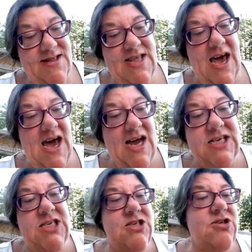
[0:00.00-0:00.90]
The
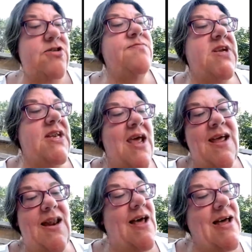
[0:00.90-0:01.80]
auction shouldn't be
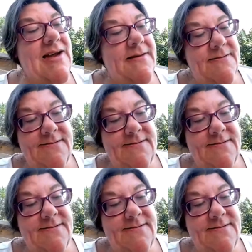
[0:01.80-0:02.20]
that long.